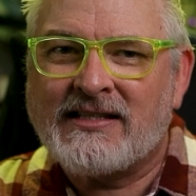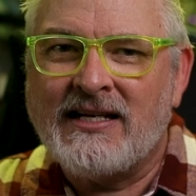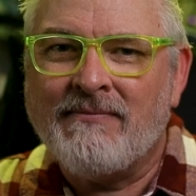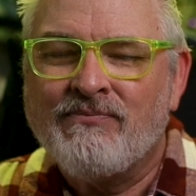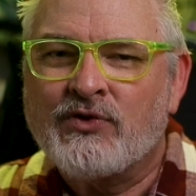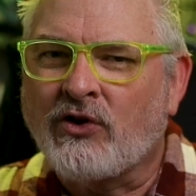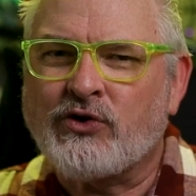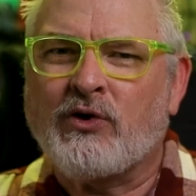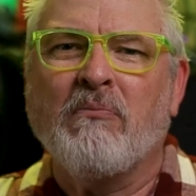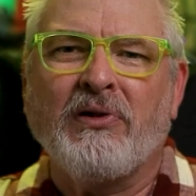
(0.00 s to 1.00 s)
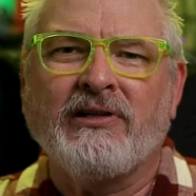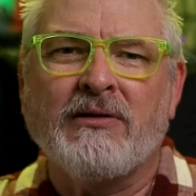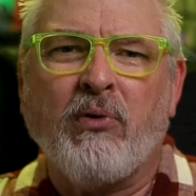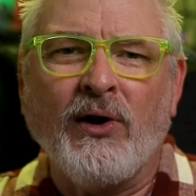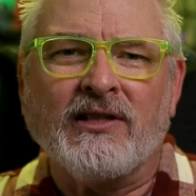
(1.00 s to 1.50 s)
scene is also
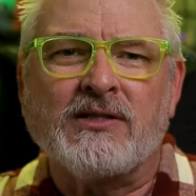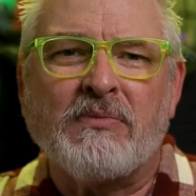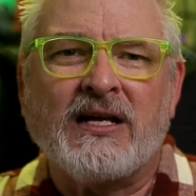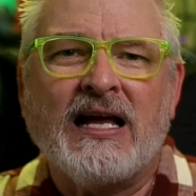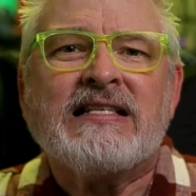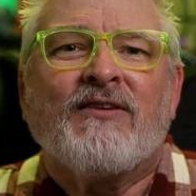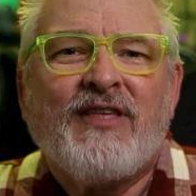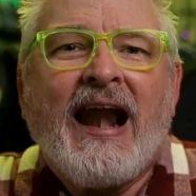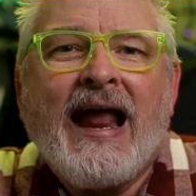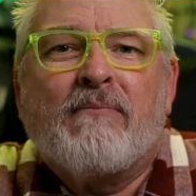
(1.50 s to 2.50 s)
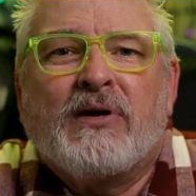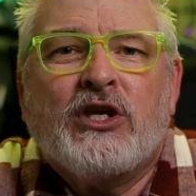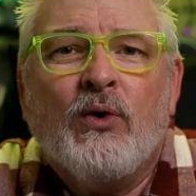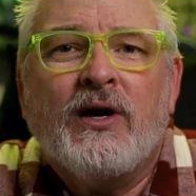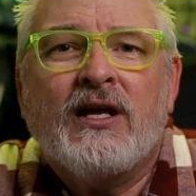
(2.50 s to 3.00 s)
completely pointless because of that
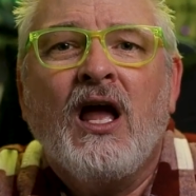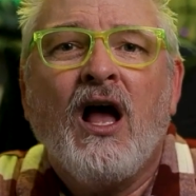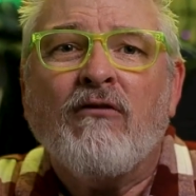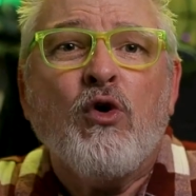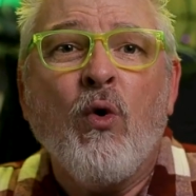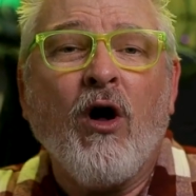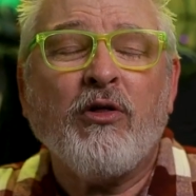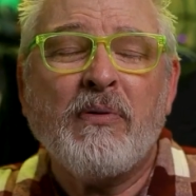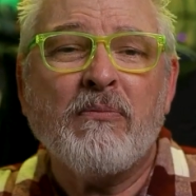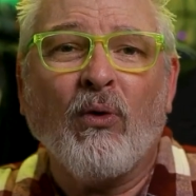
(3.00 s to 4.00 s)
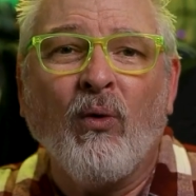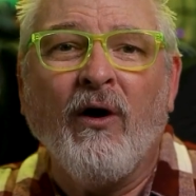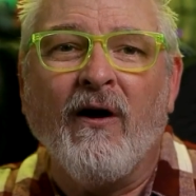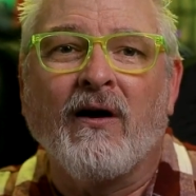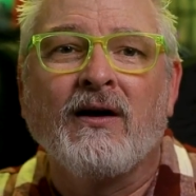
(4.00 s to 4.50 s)
ambiguity of who all the people
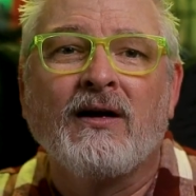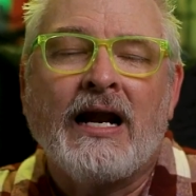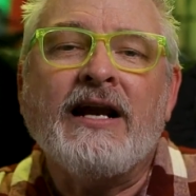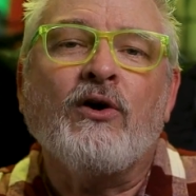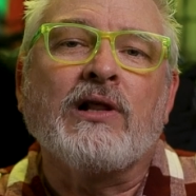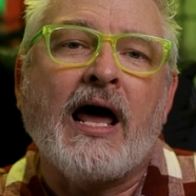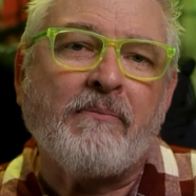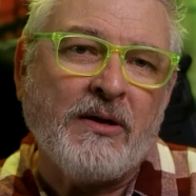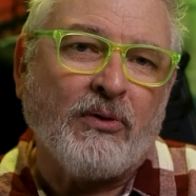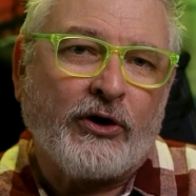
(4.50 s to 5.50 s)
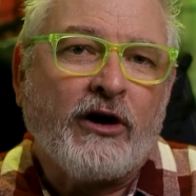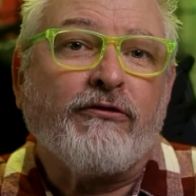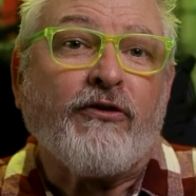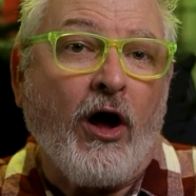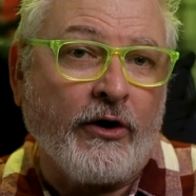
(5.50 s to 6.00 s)
were. I know a lot of people are going to
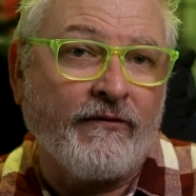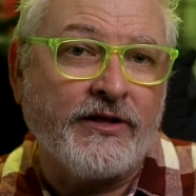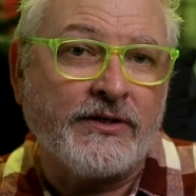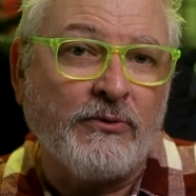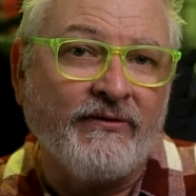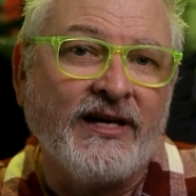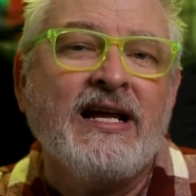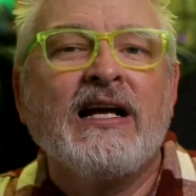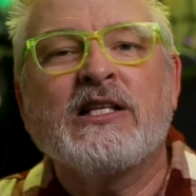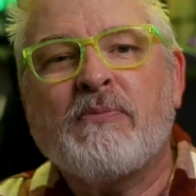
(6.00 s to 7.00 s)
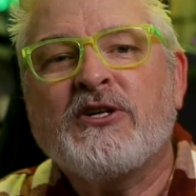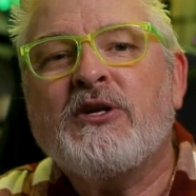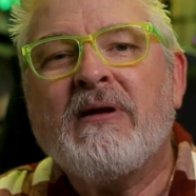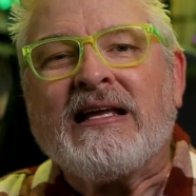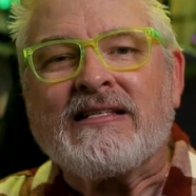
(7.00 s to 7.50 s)
fawn over this movie,
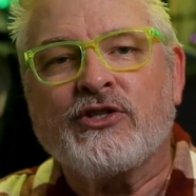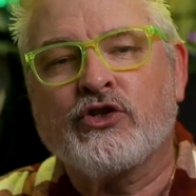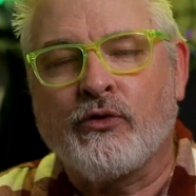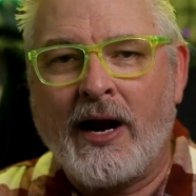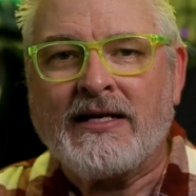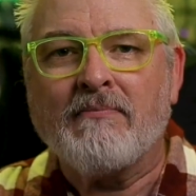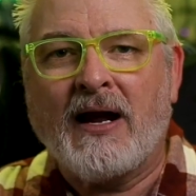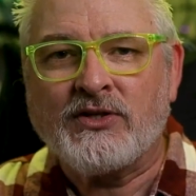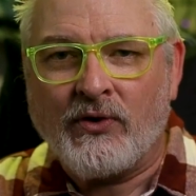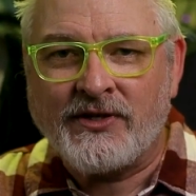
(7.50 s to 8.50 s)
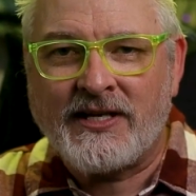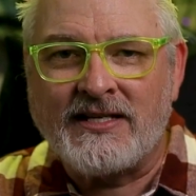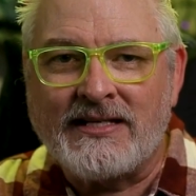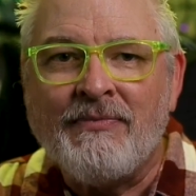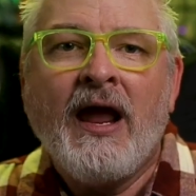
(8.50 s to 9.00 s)
especially because it's directed by
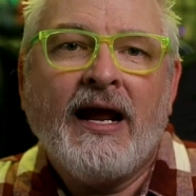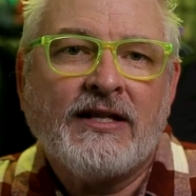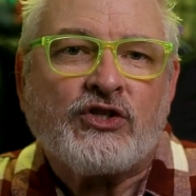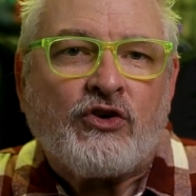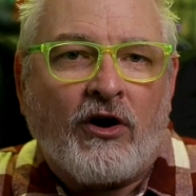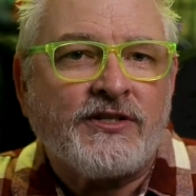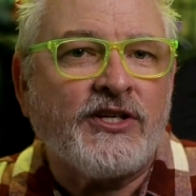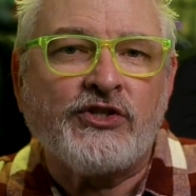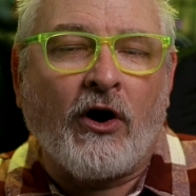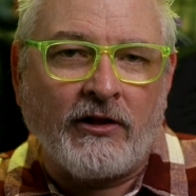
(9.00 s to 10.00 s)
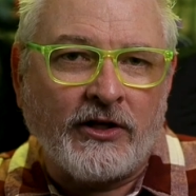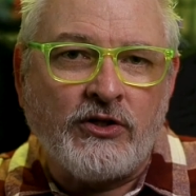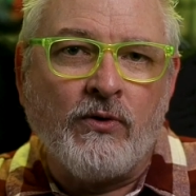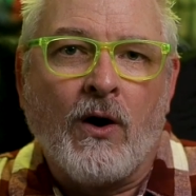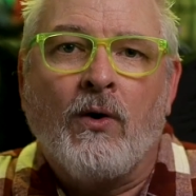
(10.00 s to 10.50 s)
Scorsese and stars his darling
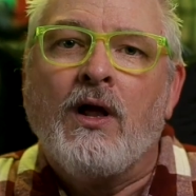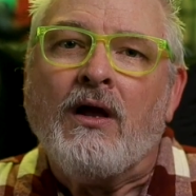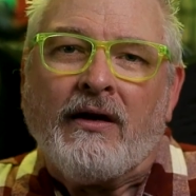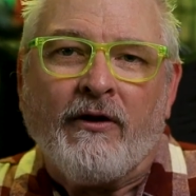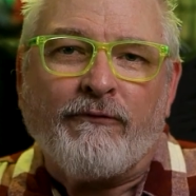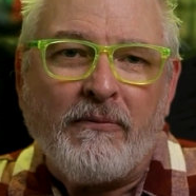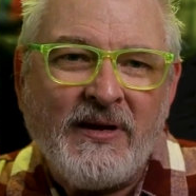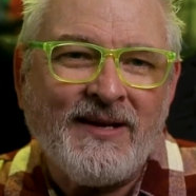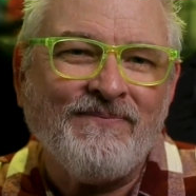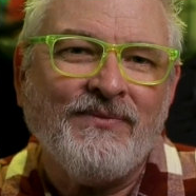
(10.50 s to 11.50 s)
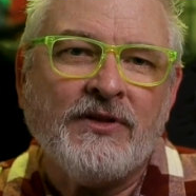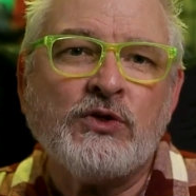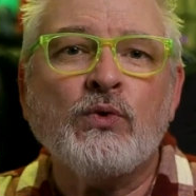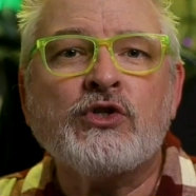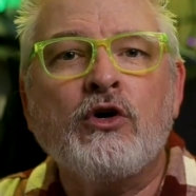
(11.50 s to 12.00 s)
duo. Now, for me,
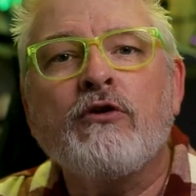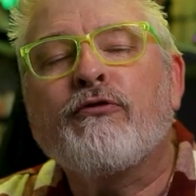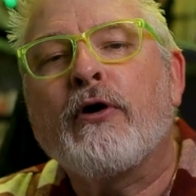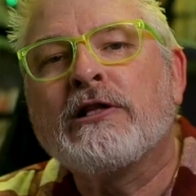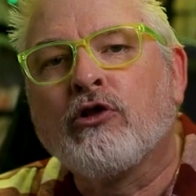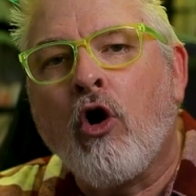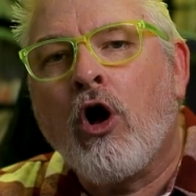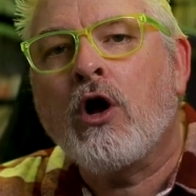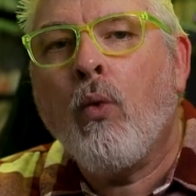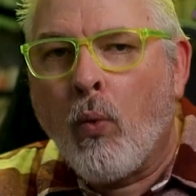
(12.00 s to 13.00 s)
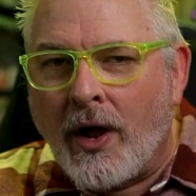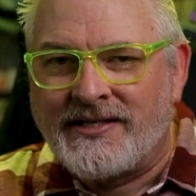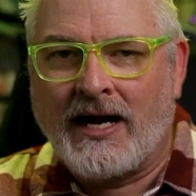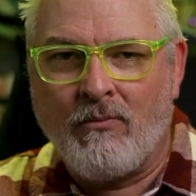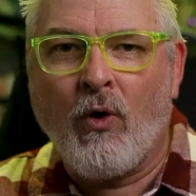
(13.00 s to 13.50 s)
this was good for a long one-time